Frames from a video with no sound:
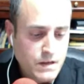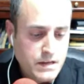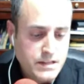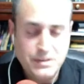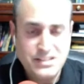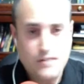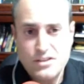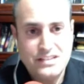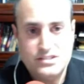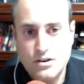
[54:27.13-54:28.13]
That means
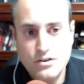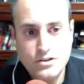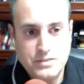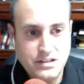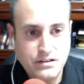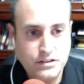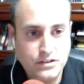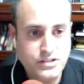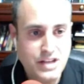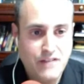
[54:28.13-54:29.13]
everything started as
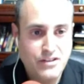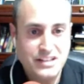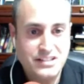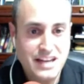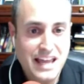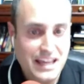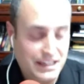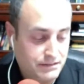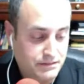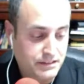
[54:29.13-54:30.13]
materials, everything
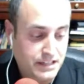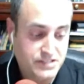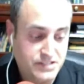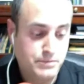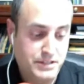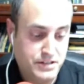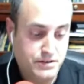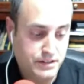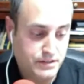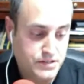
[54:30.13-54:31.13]
today is still
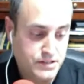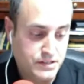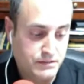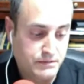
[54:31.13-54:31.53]
materials.